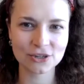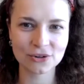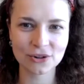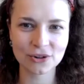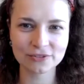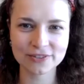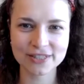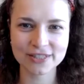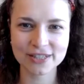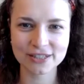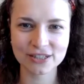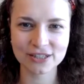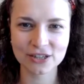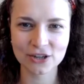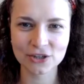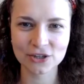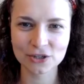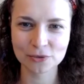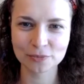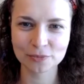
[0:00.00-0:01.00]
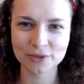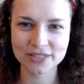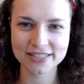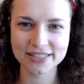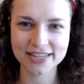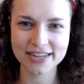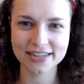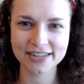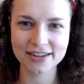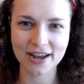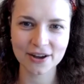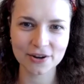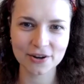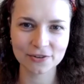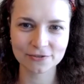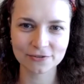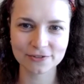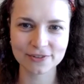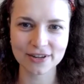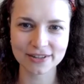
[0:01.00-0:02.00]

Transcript: all of a sudden 100% out of